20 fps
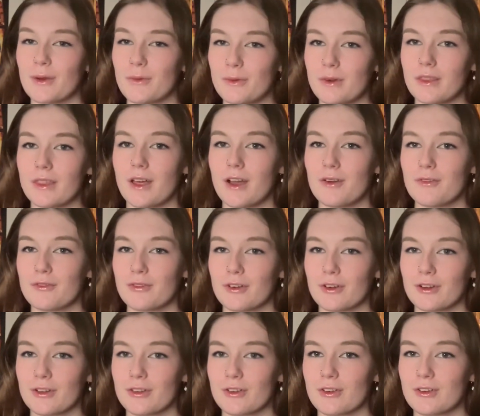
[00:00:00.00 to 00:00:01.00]
without
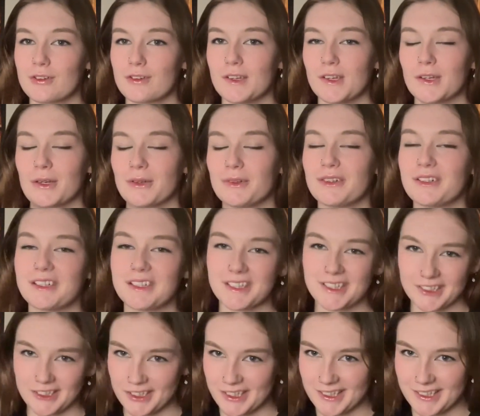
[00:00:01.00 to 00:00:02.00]
further ado,
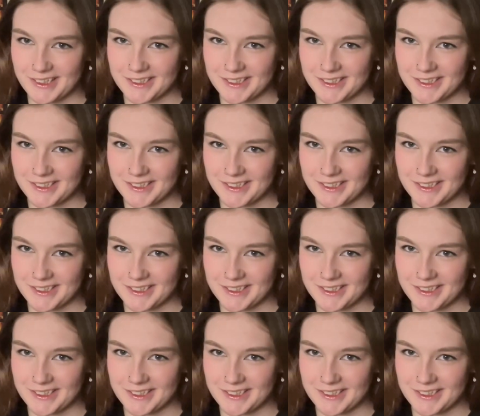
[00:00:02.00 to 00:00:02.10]
here he